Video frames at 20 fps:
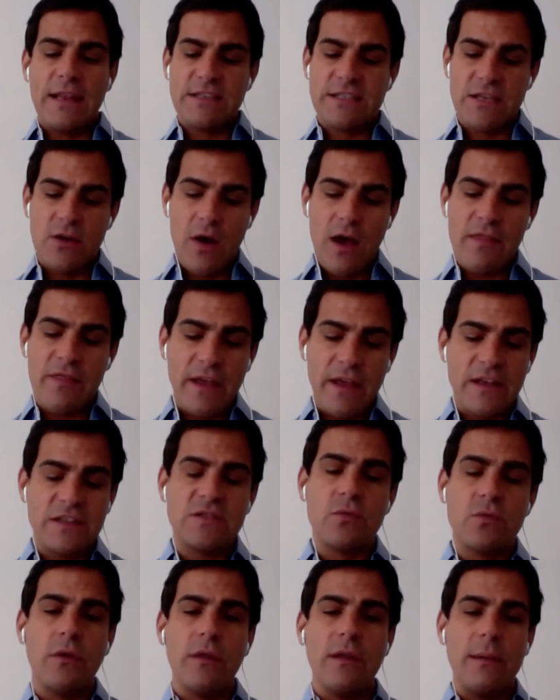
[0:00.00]
And so I think
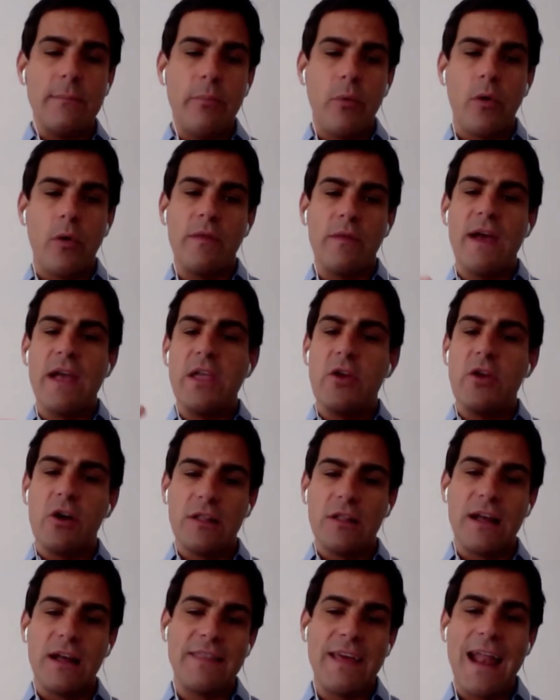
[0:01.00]
it's really important that you
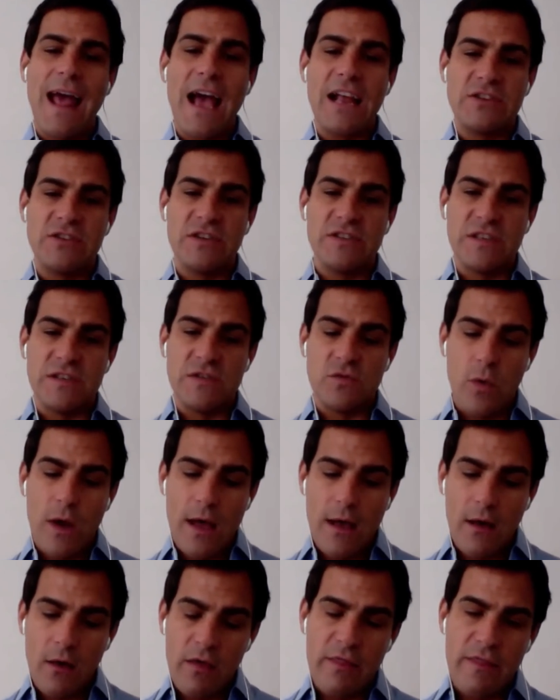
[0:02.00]
collect that address as
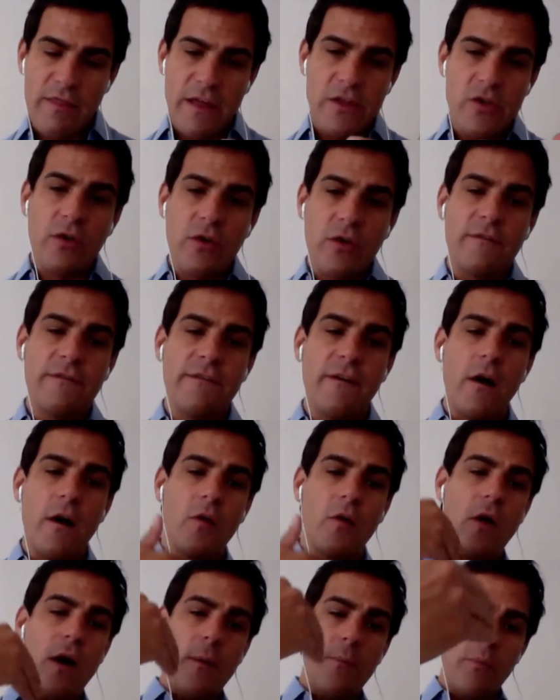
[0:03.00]
well. Then you can
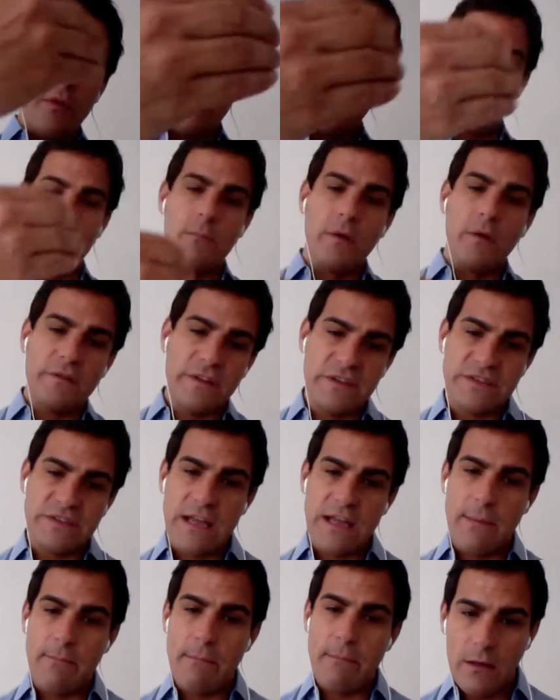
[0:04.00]
follow up with your
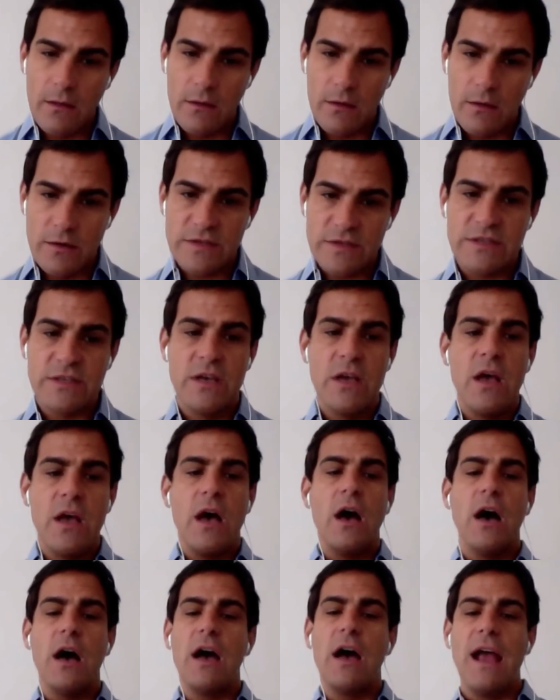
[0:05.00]
multi-step mailers,
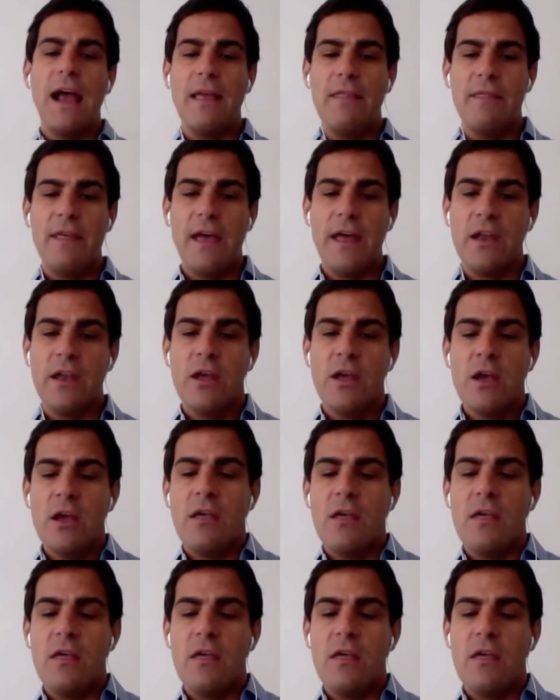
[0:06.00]
and then